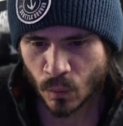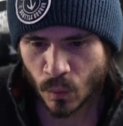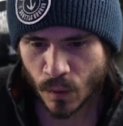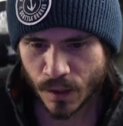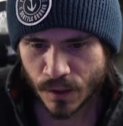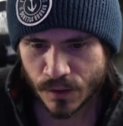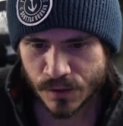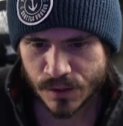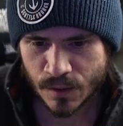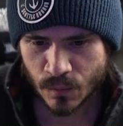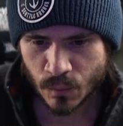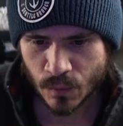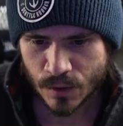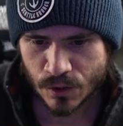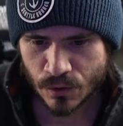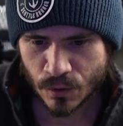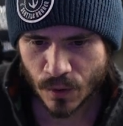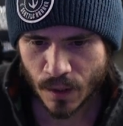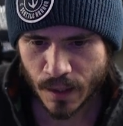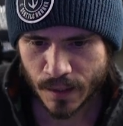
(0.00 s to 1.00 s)
What else can we
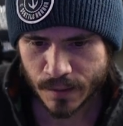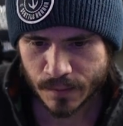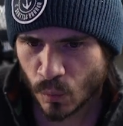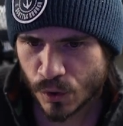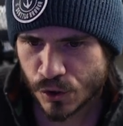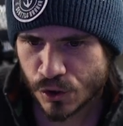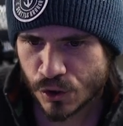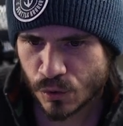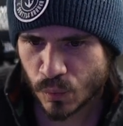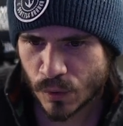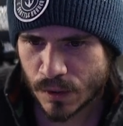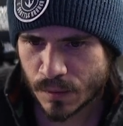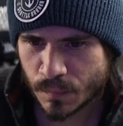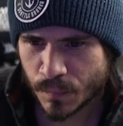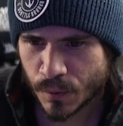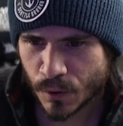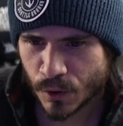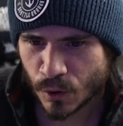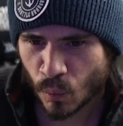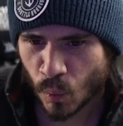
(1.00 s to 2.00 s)
try? What should we
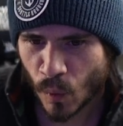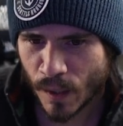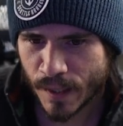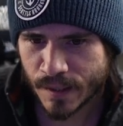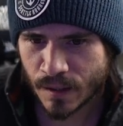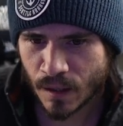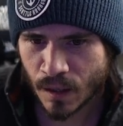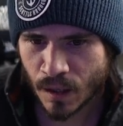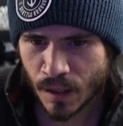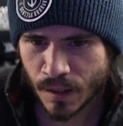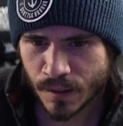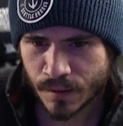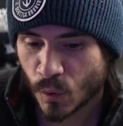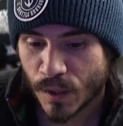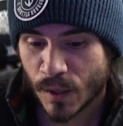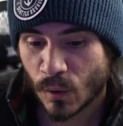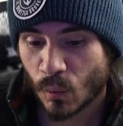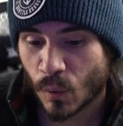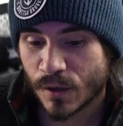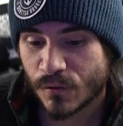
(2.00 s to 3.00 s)
put a weight on?
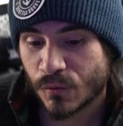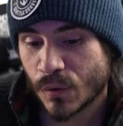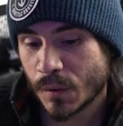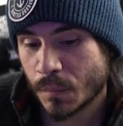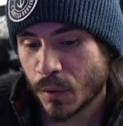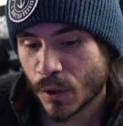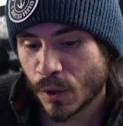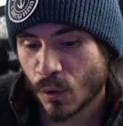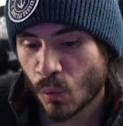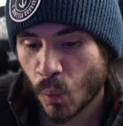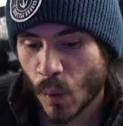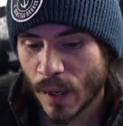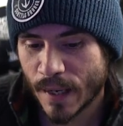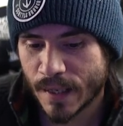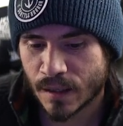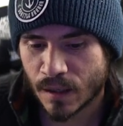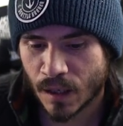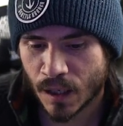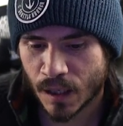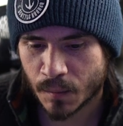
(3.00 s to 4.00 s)
Okay, what if we put a
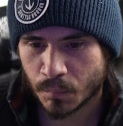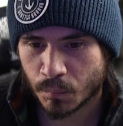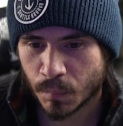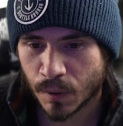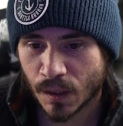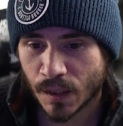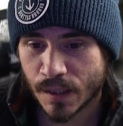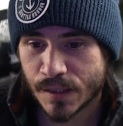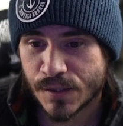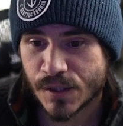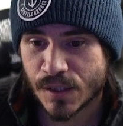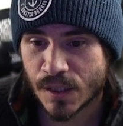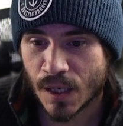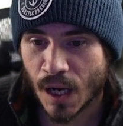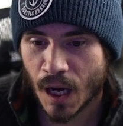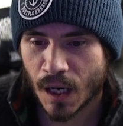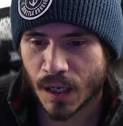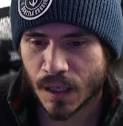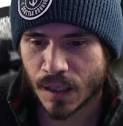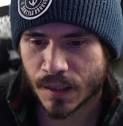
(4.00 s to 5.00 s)
weight on
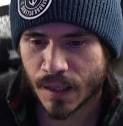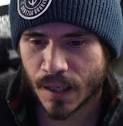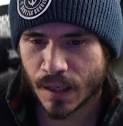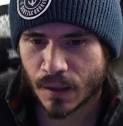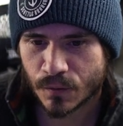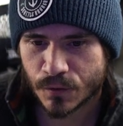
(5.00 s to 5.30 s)
Balenciaga now?